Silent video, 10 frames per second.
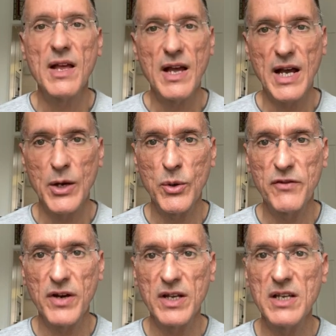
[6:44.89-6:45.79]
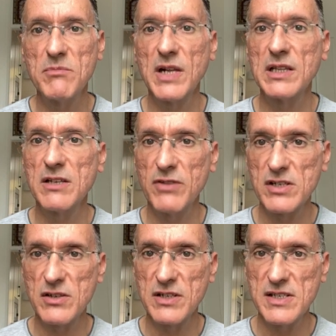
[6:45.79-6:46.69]
However, in
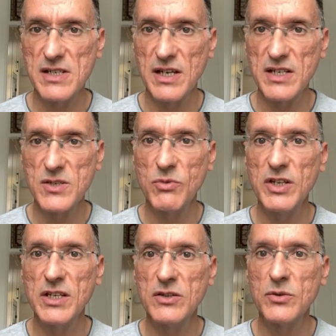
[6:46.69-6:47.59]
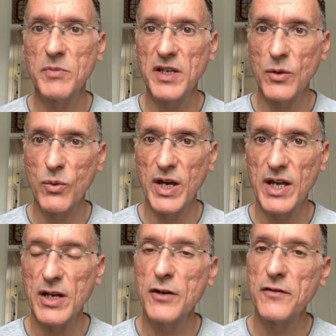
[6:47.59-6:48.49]
multivessel disease, we need to be
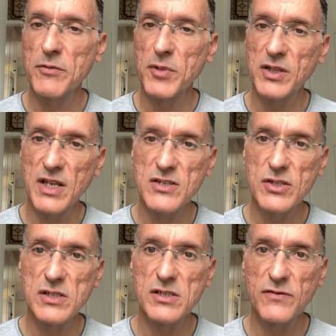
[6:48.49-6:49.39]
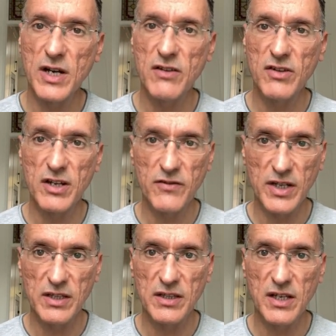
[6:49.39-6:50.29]
aware of the potential survival
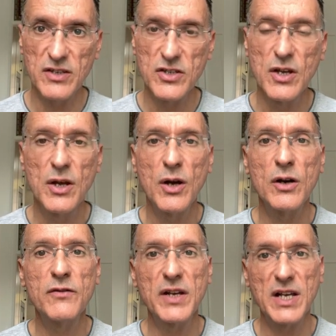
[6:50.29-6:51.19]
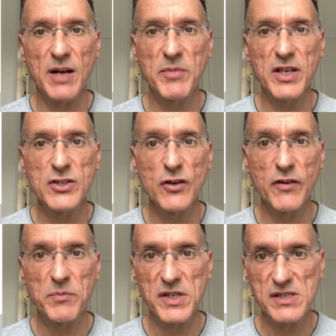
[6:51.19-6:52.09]
advantage of a CABG over
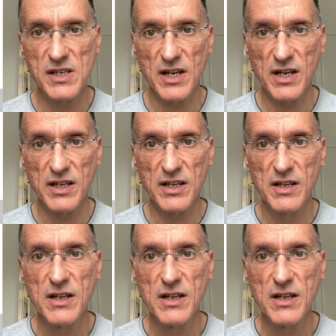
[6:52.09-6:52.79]
PCI